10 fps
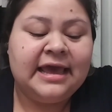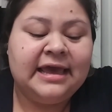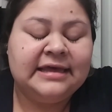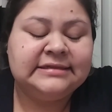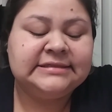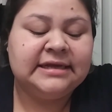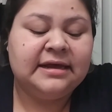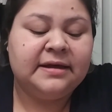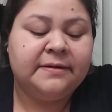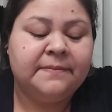And
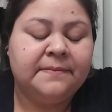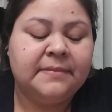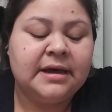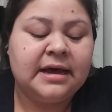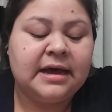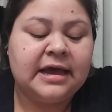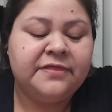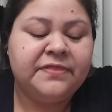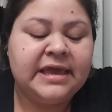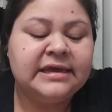
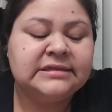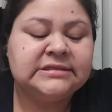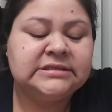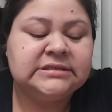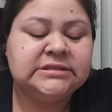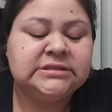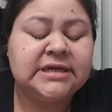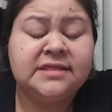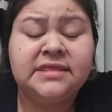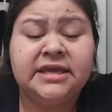I think
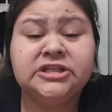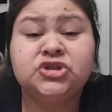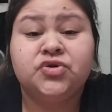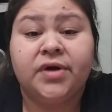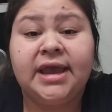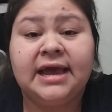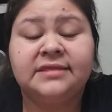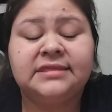it's great.